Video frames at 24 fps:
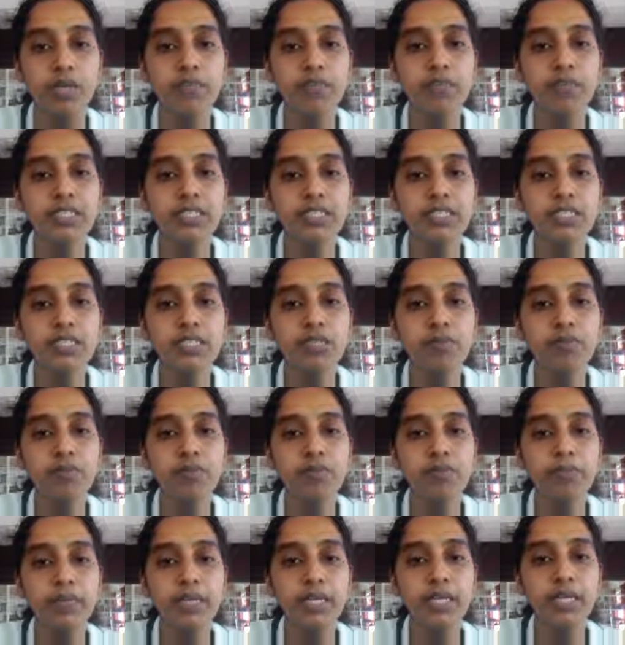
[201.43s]
first term
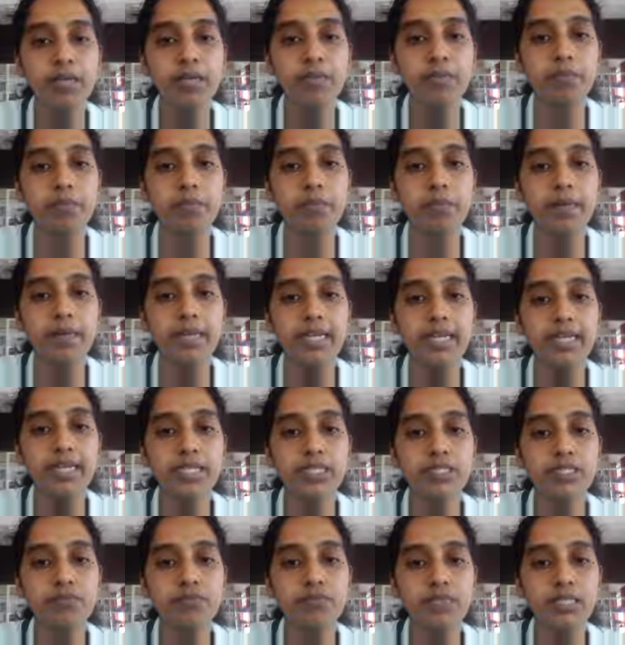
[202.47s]
will become
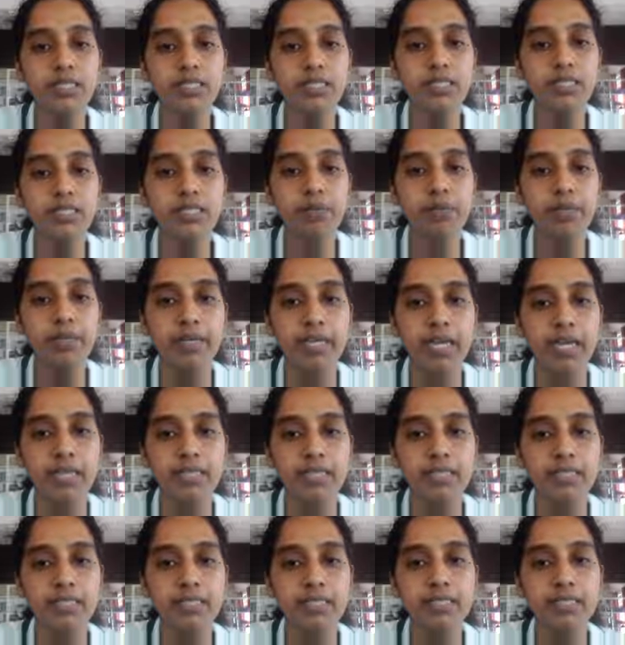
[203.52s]
minus VCC by
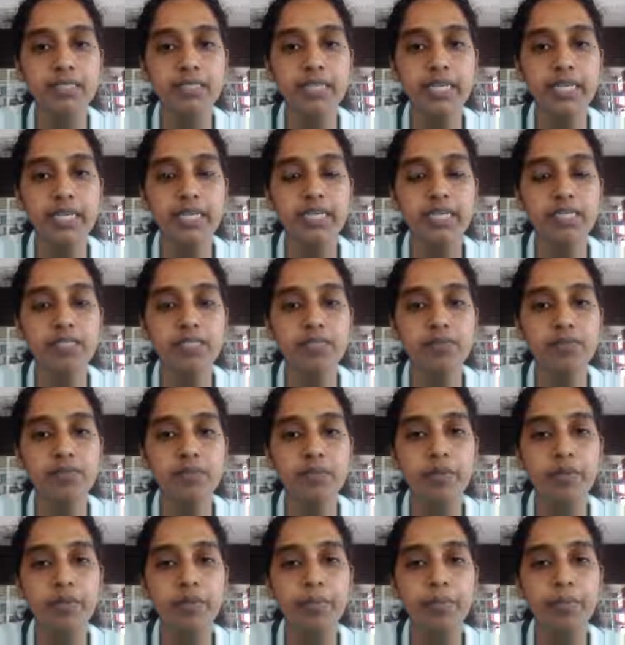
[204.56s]
RC, second term
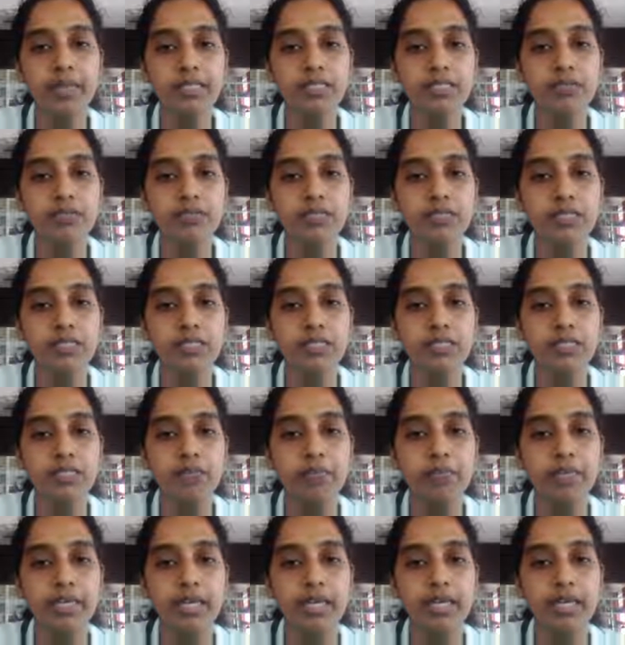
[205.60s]
will be plus VCC
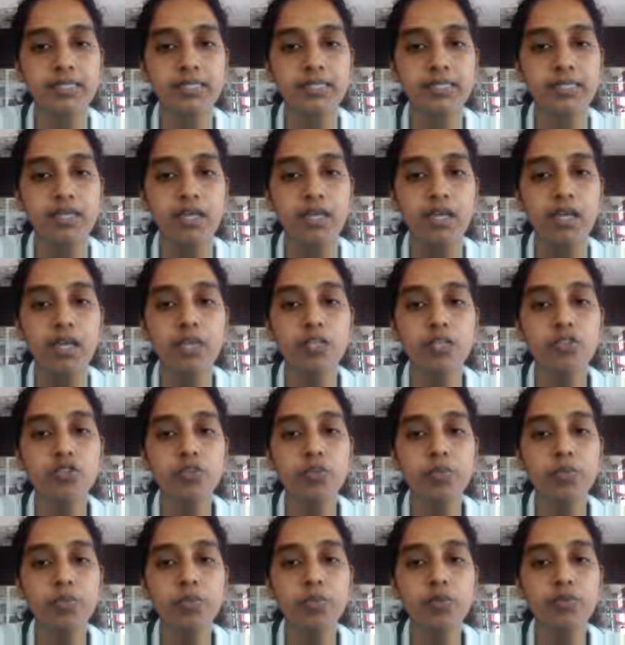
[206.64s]
by RC.
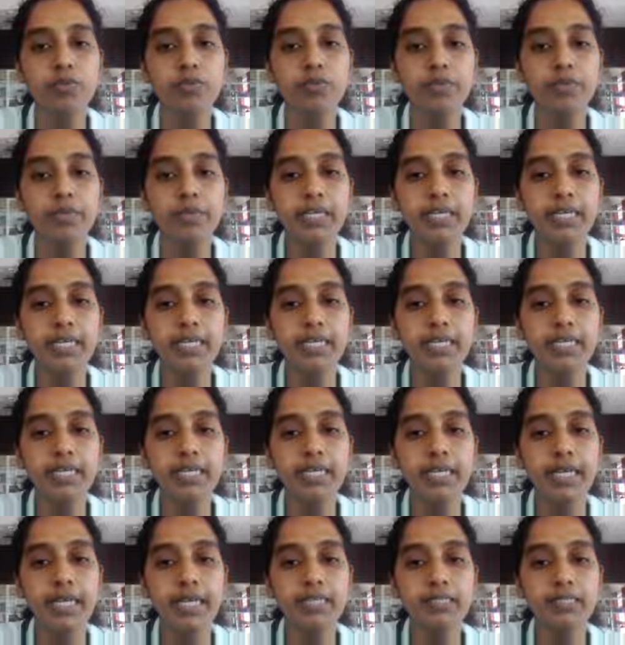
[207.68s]
So both will be getting
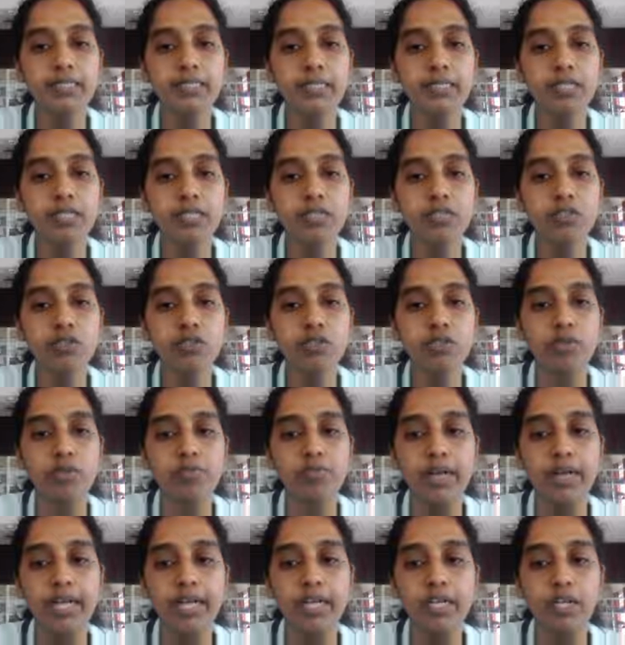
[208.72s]
cancelled. So the
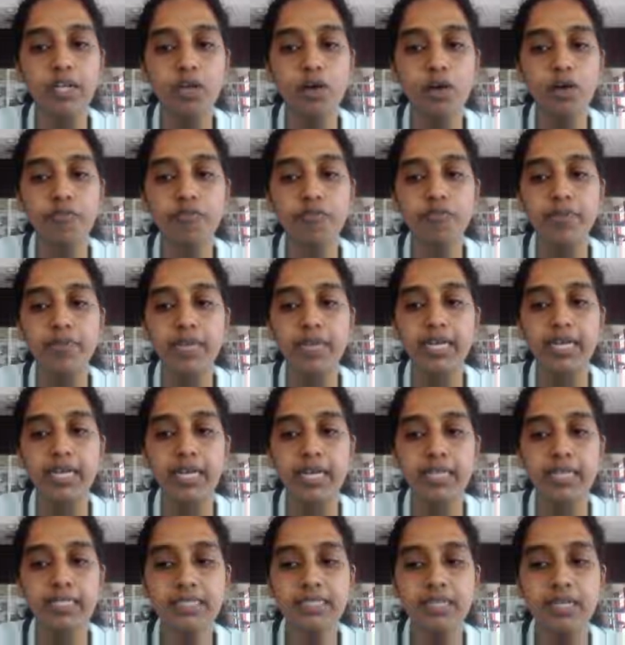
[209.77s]
value of my
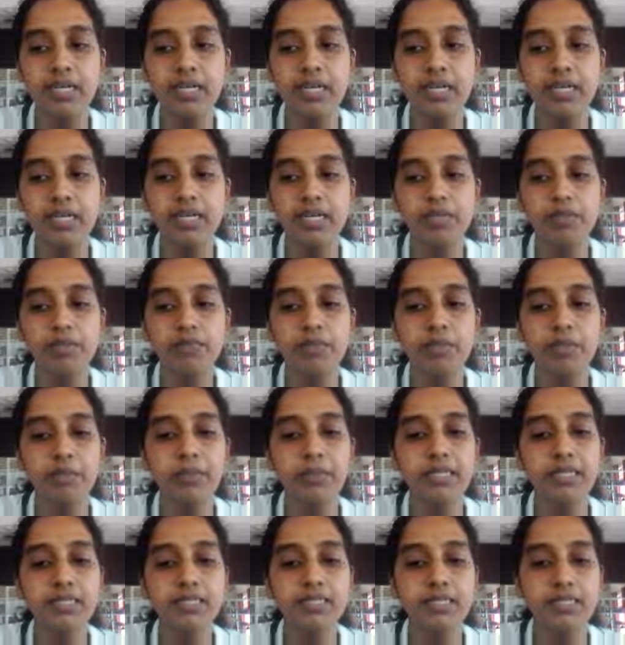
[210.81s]
collector current will
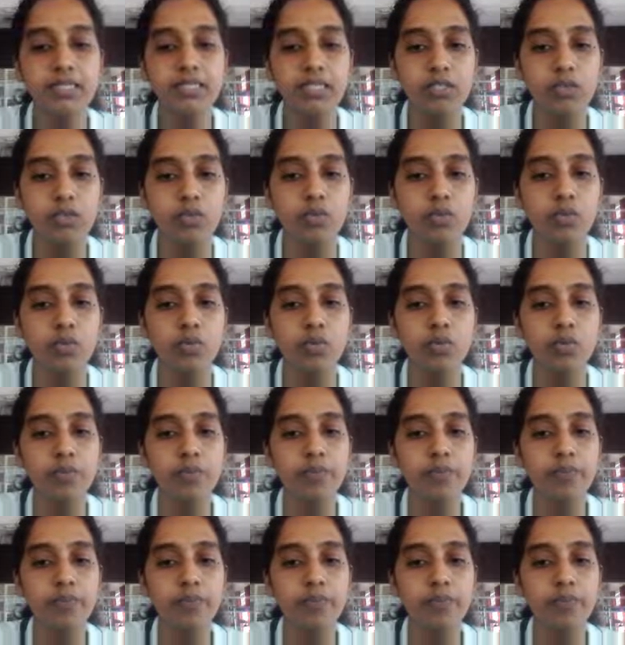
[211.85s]
be 0.